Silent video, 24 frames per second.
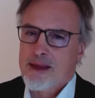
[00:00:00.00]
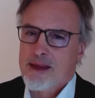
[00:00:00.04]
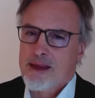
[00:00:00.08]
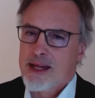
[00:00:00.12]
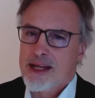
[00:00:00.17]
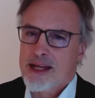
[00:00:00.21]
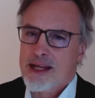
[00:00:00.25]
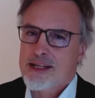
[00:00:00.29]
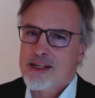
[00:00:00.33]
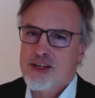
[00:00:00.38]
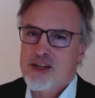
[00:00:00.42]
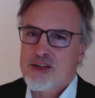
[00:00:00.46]

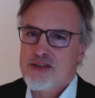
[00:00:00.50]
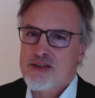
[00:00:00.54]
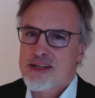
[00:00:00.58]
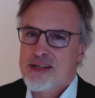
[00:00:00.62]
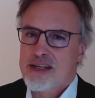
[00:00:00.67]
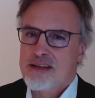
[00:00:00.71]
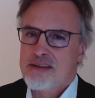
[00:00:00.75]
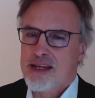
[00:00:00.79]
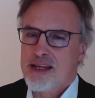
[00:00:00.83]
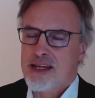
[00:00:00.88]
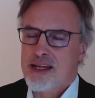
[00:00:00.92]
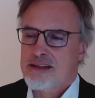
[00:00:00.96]
And it goes
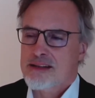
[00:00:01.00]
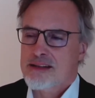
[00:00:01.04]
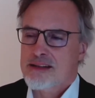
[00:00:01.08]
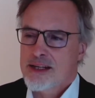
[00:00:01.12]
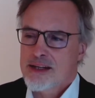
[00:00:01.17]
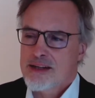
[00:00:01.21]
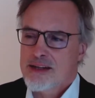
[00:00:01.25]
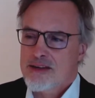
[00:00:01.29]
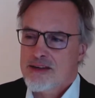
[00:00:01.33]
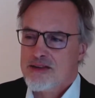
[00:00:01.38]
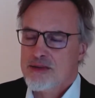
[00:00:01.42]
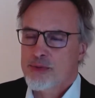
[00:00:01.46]
like that.
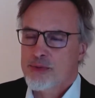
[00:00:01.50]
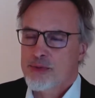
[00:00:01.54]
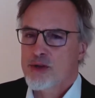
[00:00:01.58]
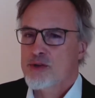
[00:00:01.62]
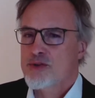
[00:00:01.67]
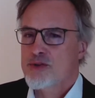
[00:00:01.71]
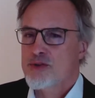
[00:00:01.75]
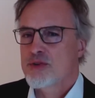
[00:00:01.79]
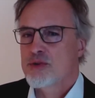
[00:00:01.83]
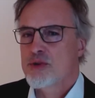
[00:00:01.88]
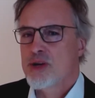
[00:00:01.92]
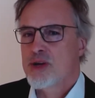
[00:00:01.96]

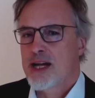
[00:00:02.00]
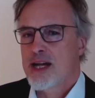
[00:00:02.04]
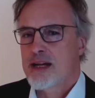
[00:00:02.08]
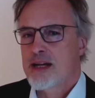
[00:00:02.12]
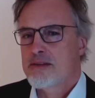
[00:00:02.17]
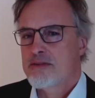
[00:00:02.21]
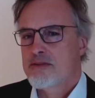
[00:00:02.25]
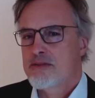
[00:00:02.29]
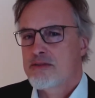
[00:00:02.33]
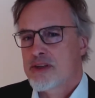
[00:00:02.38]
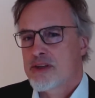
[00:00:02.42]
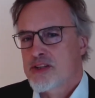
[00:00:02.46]
Suppose you
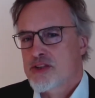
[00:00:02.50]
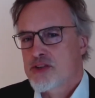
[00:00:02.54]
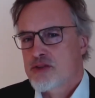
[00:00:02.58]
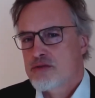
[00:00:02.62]
have a